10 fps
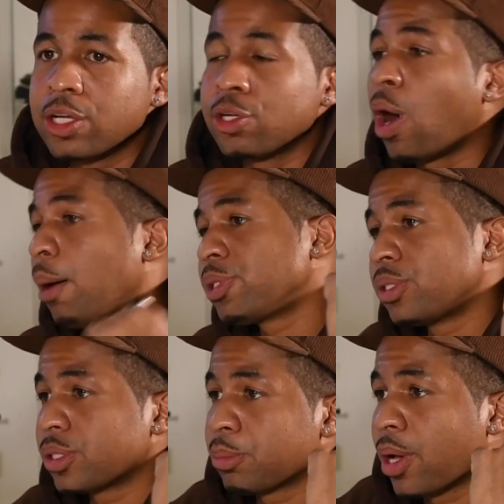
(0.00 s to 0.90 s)

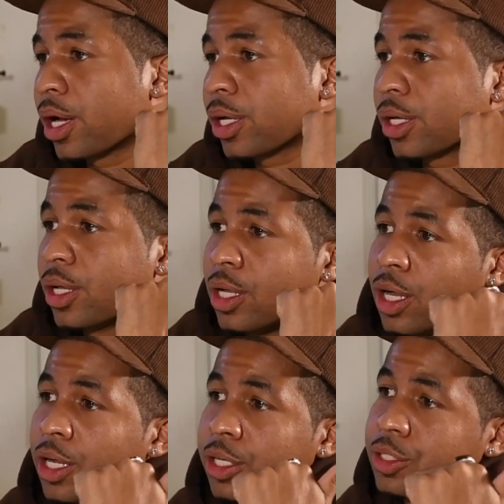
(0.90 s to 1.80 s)
Hopsin's in the back,"
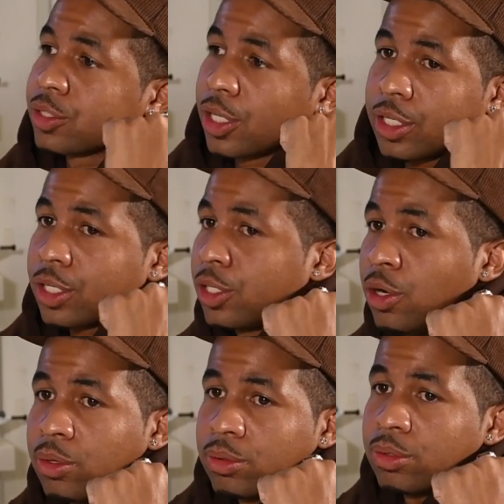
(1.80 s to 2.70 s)
and he's like,
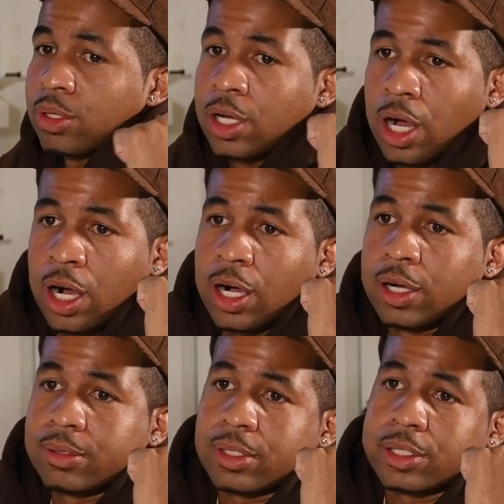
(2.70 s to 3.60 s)
"Yo,
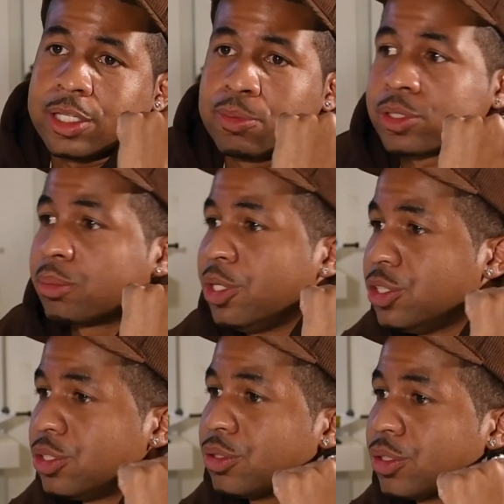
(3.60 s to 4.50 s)
I think he wants to
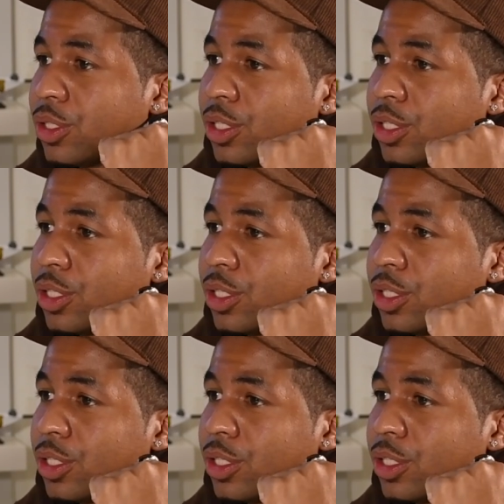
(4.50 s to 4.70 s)
meet you.